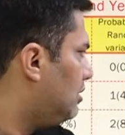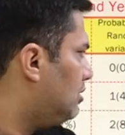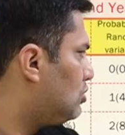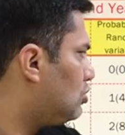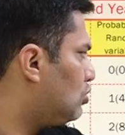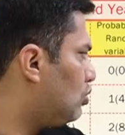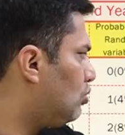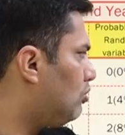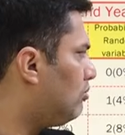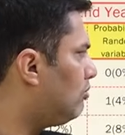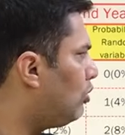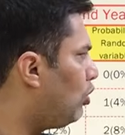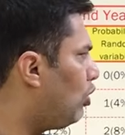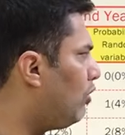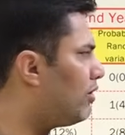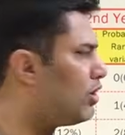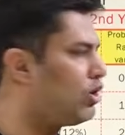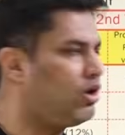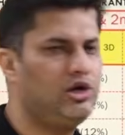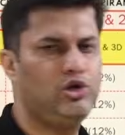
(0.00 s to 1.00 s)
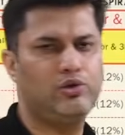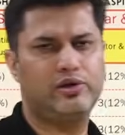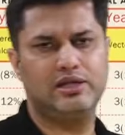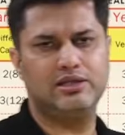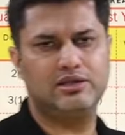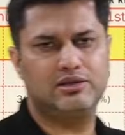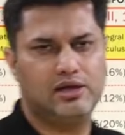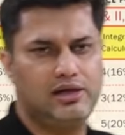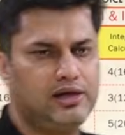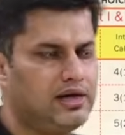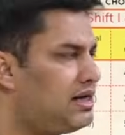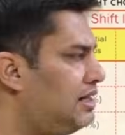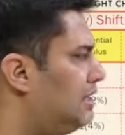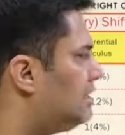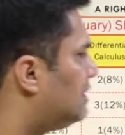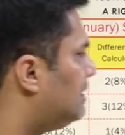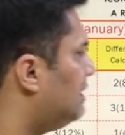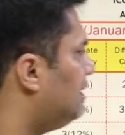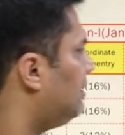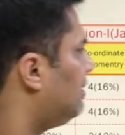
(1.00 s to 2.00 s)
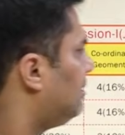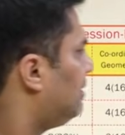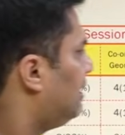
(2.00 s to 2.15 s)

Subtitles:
So overall you can clearly see